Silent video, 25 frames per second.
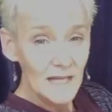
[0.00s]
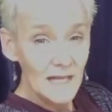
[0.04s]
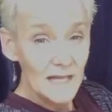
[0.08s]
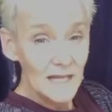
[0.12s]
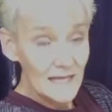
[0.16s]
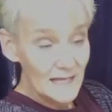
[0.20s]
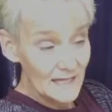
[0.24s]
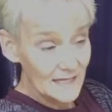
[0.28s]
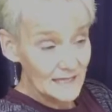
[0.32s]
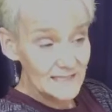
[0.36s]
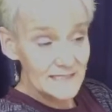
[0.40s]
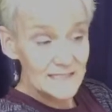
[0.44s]

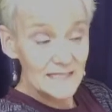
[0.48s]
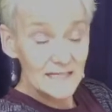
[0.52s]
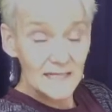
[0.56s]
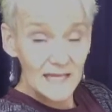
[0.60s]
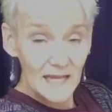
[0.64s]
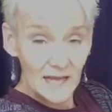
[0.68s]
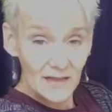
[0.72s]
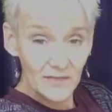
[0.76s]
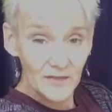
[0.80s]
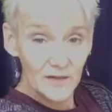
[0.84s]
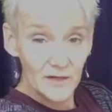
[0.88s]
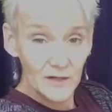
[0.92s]
And
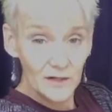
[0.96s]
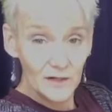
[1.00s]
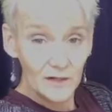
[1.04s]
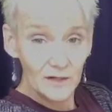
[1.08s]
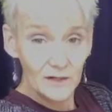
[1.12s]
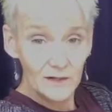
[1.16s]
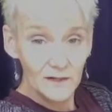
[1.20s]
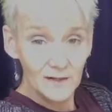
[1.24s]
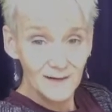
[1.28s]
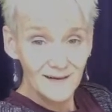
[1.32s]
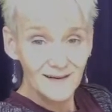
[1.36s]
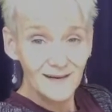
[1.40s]

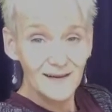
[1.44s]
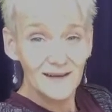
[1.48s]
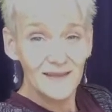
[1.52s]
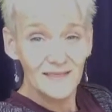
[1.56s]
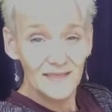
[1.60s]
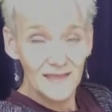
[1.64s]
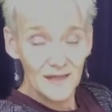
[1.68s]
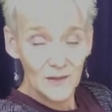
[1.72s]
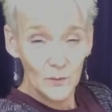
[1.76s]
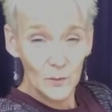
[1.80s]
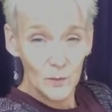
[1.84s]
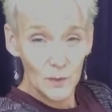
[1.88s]
together,
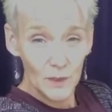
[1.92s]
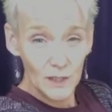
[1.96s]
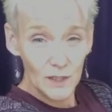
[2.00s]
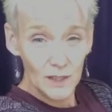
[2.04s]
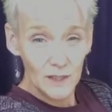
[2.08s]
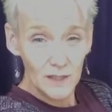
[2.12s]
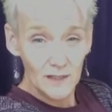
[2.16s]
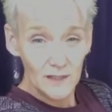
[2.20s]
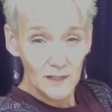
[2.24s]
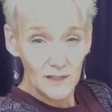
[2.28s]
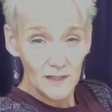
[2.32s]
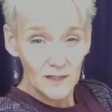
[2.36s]
they
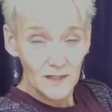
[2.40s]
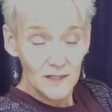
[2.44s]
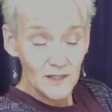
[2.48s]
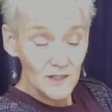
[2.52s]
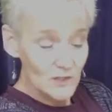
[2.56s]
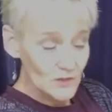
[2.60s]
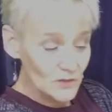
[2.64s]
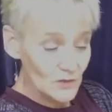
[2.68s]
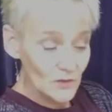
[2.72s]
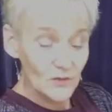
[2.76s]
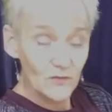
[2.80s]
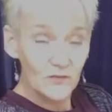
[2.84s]
work.
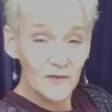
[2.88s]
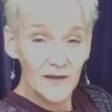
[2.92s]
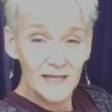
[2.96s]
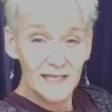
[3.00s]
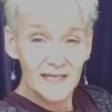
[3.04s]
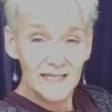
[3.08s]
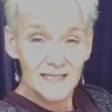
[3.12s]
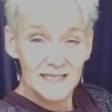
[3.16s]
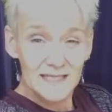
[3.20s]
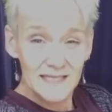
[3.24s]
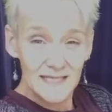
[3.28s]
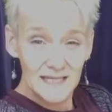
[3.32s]
So if I
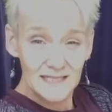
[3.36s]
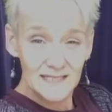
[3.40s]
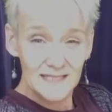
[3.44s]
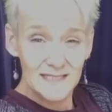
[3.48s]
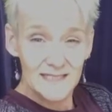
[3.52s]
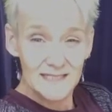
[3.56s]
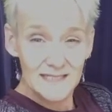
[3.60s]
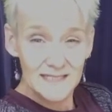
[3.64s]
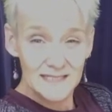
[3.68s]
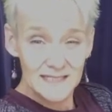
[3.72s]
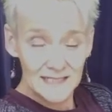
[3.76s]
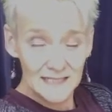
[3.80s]
intend
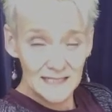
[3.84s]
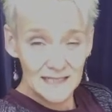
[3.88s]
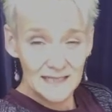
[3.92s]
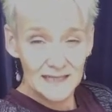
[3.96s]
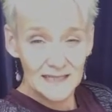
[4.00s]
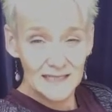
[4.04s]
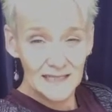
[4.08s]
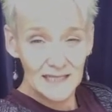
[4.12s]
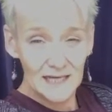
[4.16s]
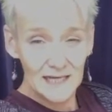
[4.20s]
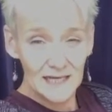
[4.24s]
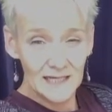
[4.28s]
to take the